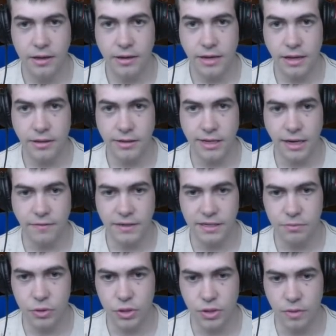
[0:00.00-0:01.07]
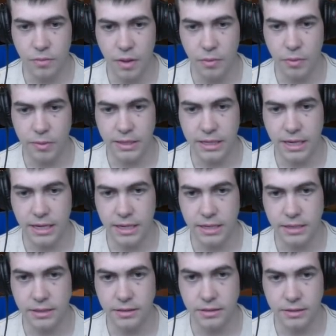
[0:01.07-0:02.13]
Now those elephants are pushed on, maybe we
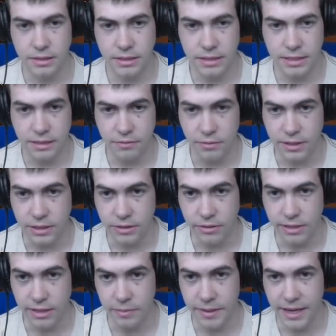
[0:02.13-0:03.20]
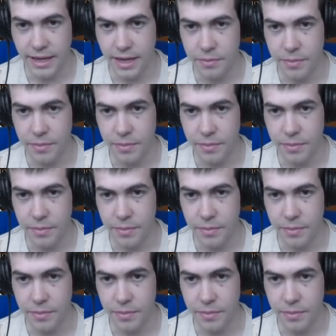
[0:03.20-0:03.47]
can see if we can do a little bit here.